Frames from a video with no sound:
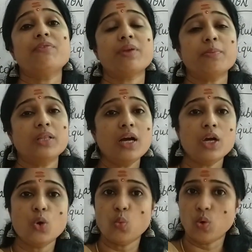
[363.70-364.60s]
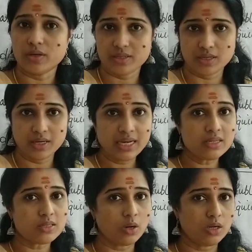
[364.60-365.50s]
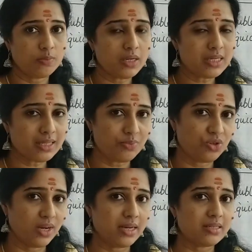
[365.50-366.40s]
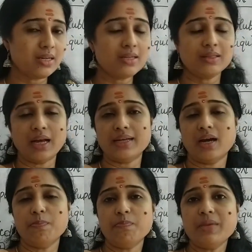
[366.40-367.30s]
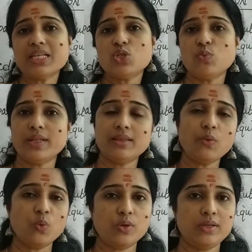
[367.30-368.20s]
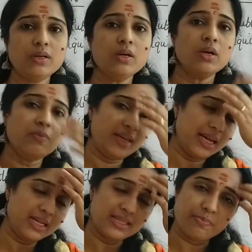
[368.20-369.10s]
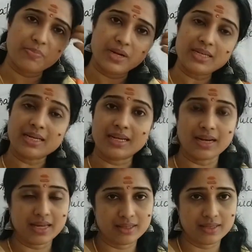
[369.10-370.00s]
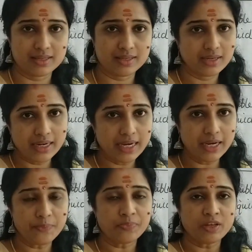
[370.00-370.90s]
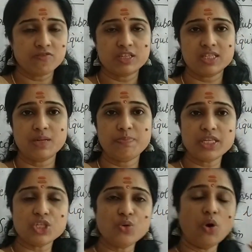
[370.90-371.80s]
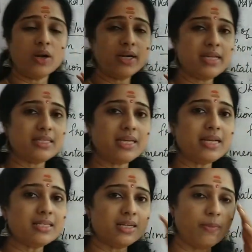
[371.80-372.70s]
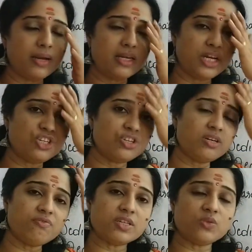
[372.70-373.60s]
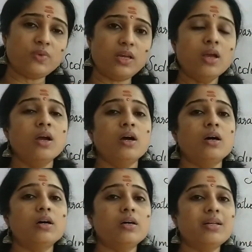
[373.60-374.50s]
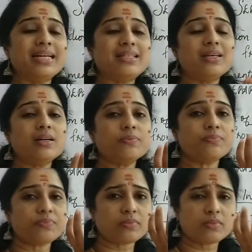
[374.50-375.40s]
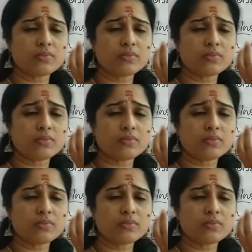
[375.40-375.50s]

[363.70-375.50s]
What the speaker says: from the water. Insoluble substances that are mixed with the water, we can separate it like this. Clear? First step is you already seen sedimentation. First we let the